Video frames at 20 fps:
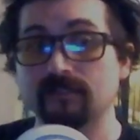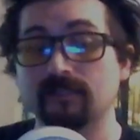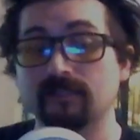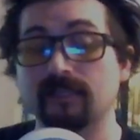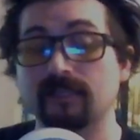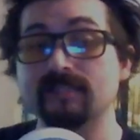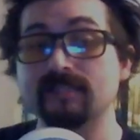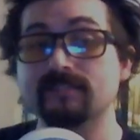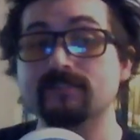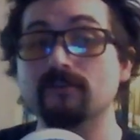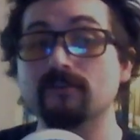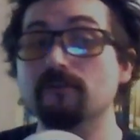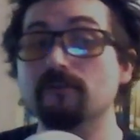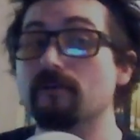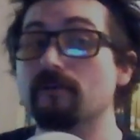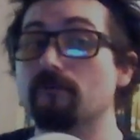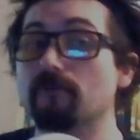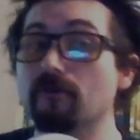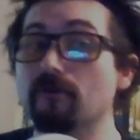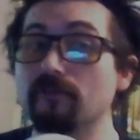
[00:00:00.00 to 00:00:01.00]
he so that
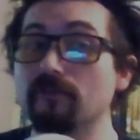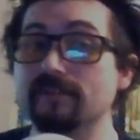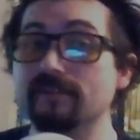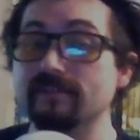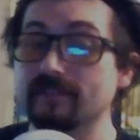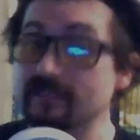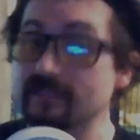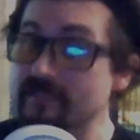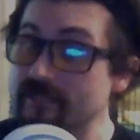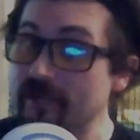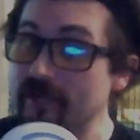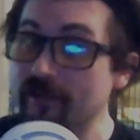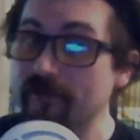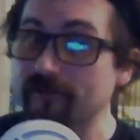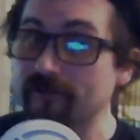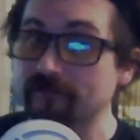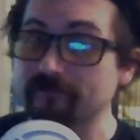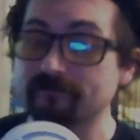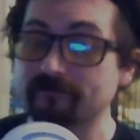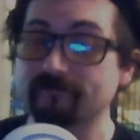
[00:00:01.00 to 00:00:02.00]
rolleth the
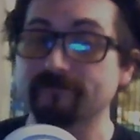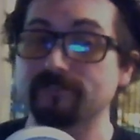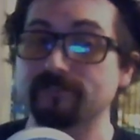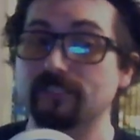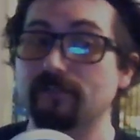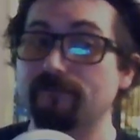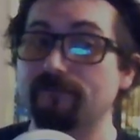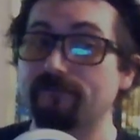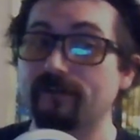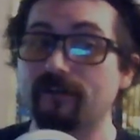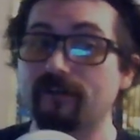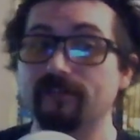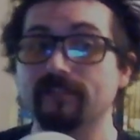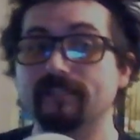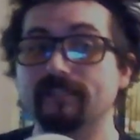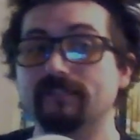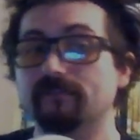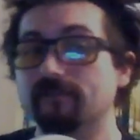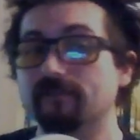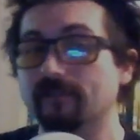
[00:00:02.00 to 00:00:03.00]
stone shall fall
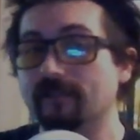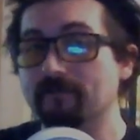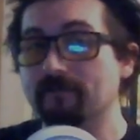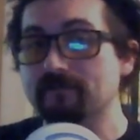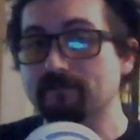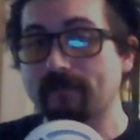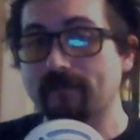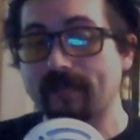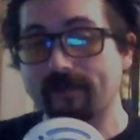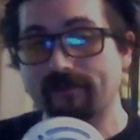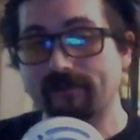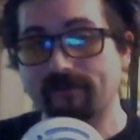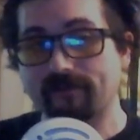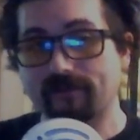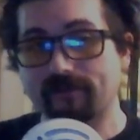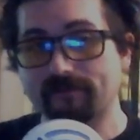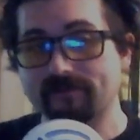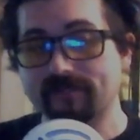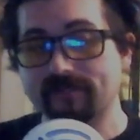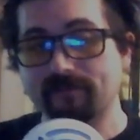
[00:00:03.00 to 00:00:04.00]
in, or it comes back on
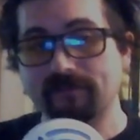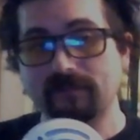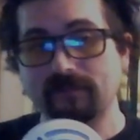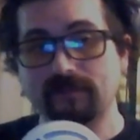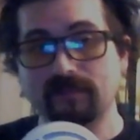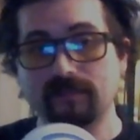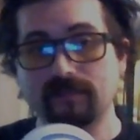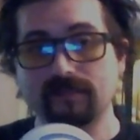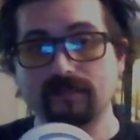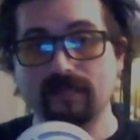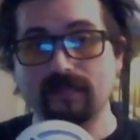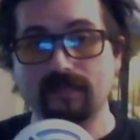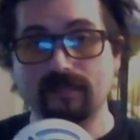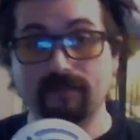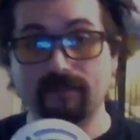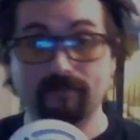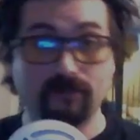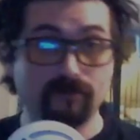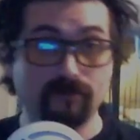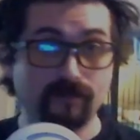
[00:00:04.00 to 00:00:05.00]
him, something like that. I'm
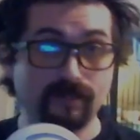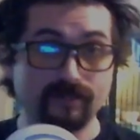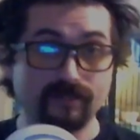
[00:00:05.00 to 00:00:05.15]
no